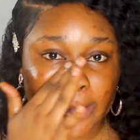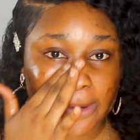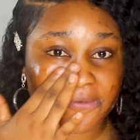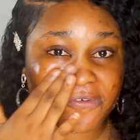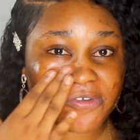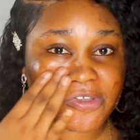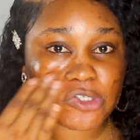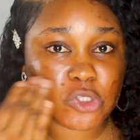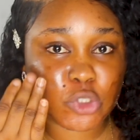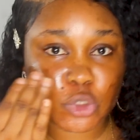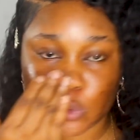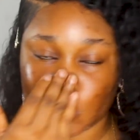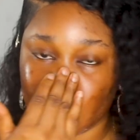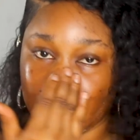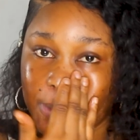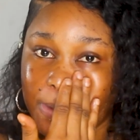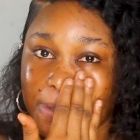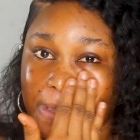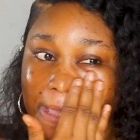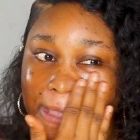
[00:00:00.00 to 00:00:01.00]
and if it's too
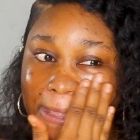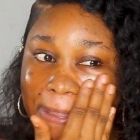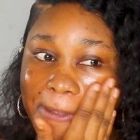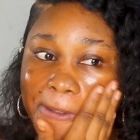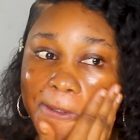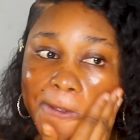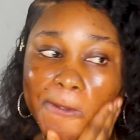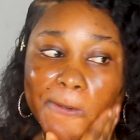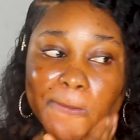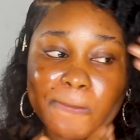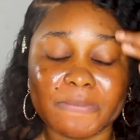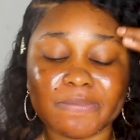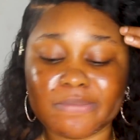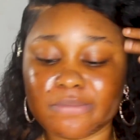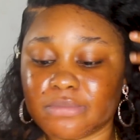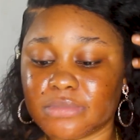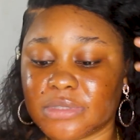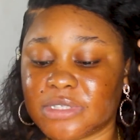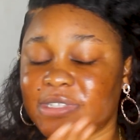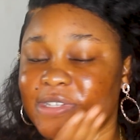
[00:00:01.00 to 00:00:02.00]
like
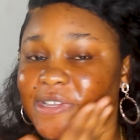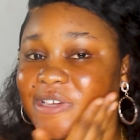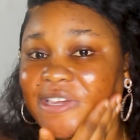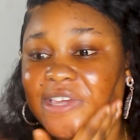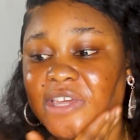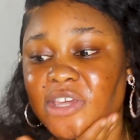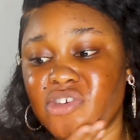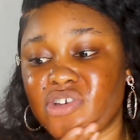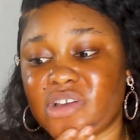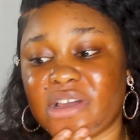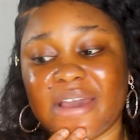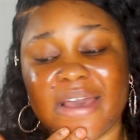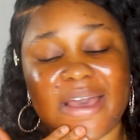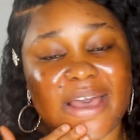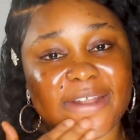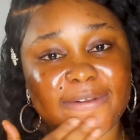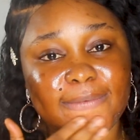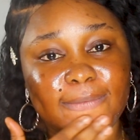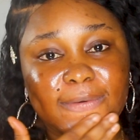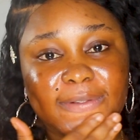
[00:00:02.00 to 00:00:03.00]
sticky you can
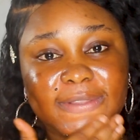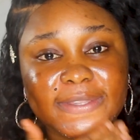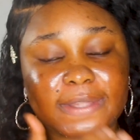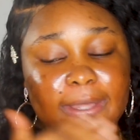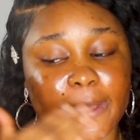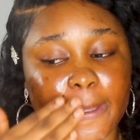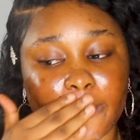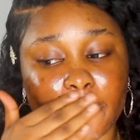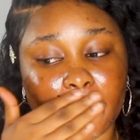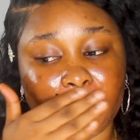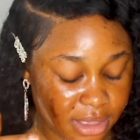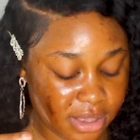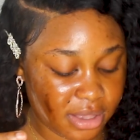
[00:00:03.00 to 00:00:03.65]
add water